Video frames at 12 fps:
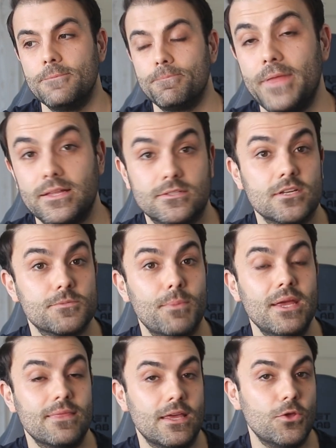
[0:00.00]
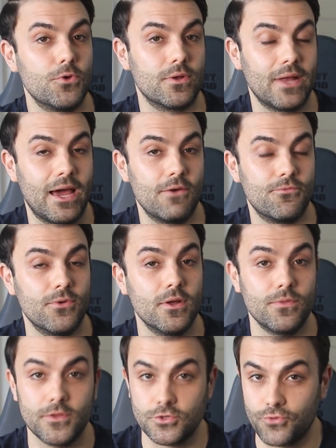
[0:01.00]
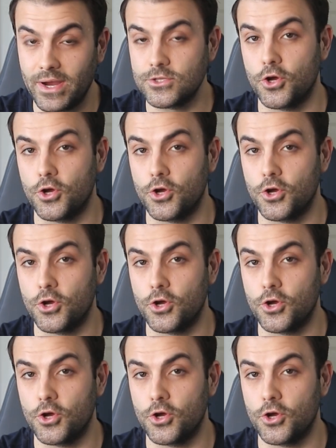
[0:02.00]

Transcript: that does mean that you can have the trade